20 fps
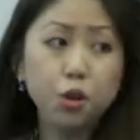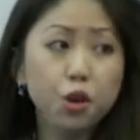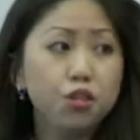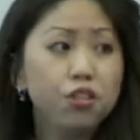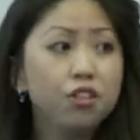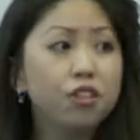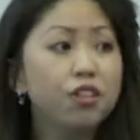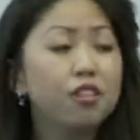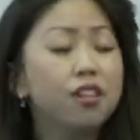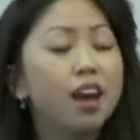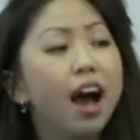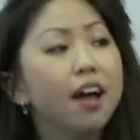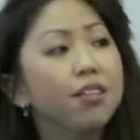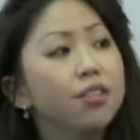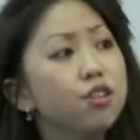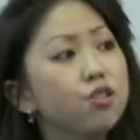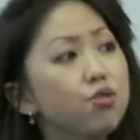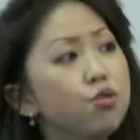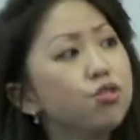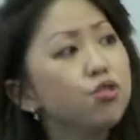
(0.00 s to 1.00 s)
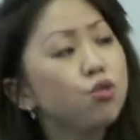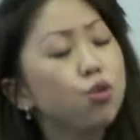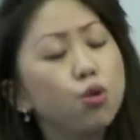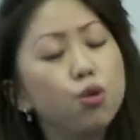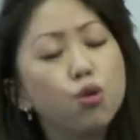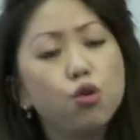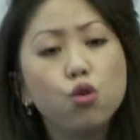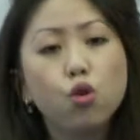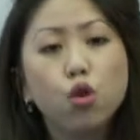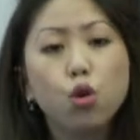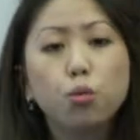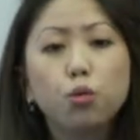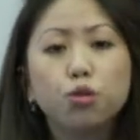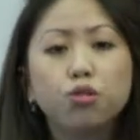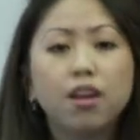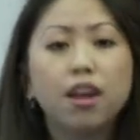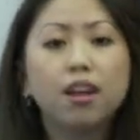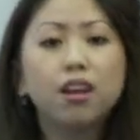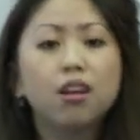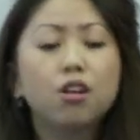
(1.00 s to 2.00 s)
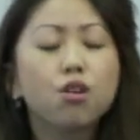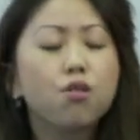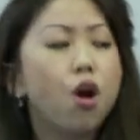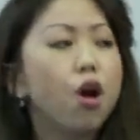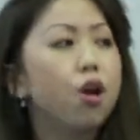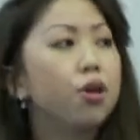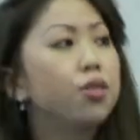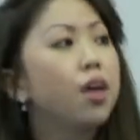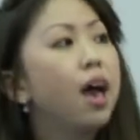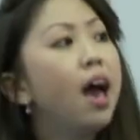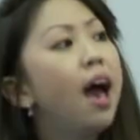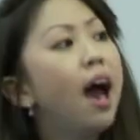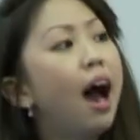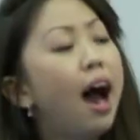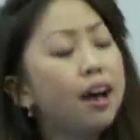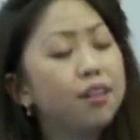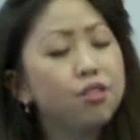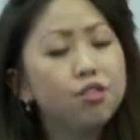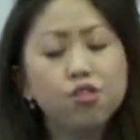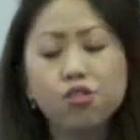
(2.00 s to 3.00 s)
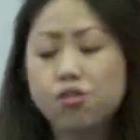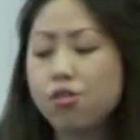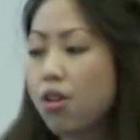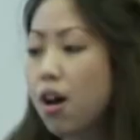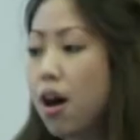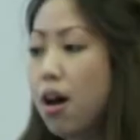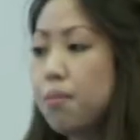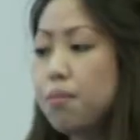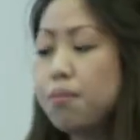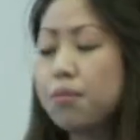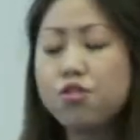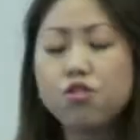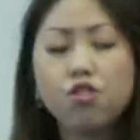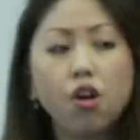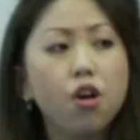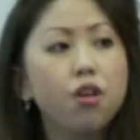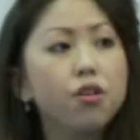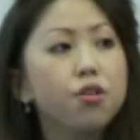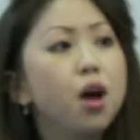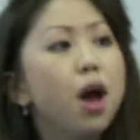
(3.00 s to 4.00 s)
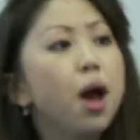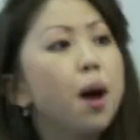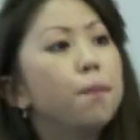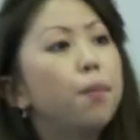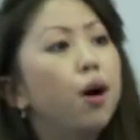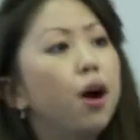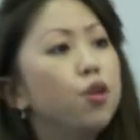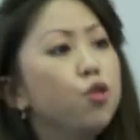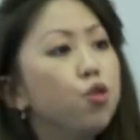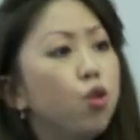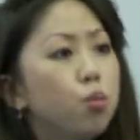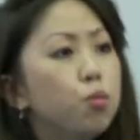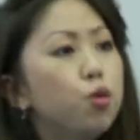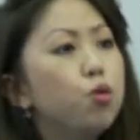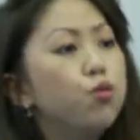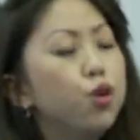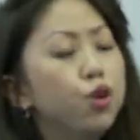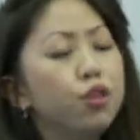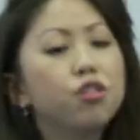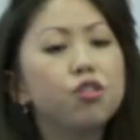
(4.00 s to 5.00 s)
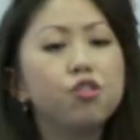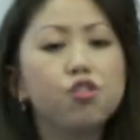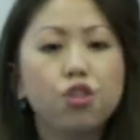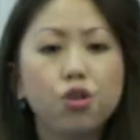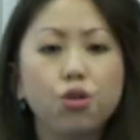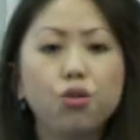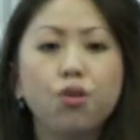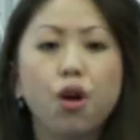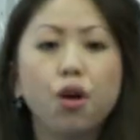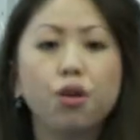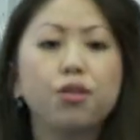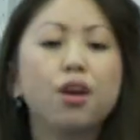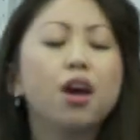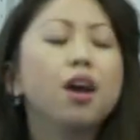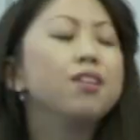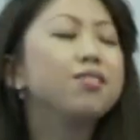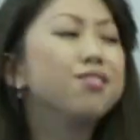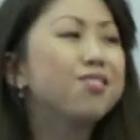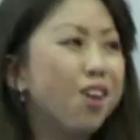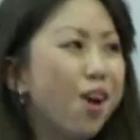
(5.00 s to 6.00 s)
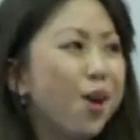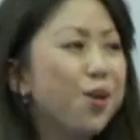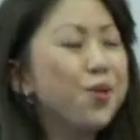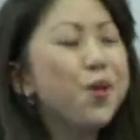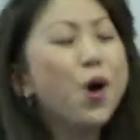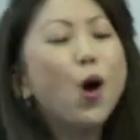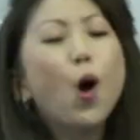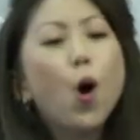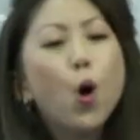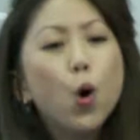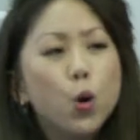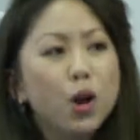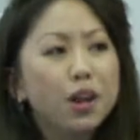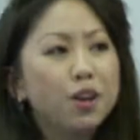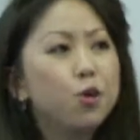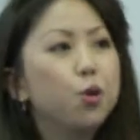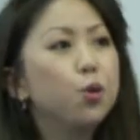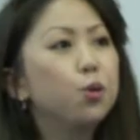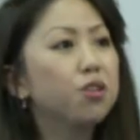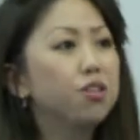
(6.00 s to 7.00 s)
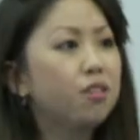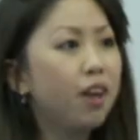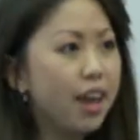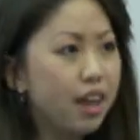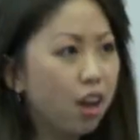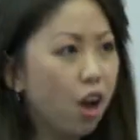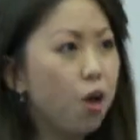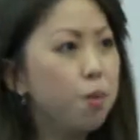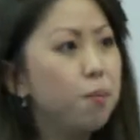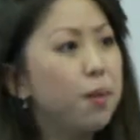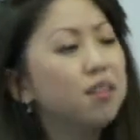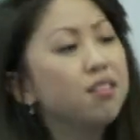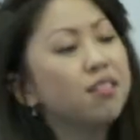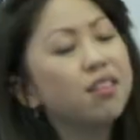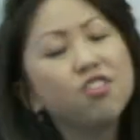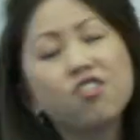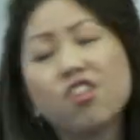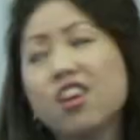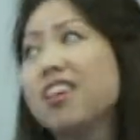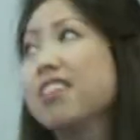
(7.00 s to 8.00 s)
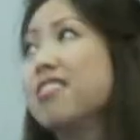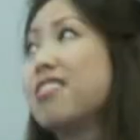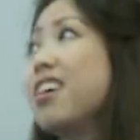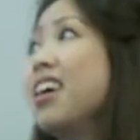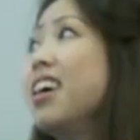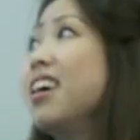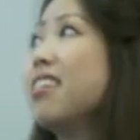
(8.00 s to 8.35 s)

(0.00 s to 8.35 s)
mutant, and this restored normal cellular growth as shown by normal root and shoot growth. So all in all, the take-home message is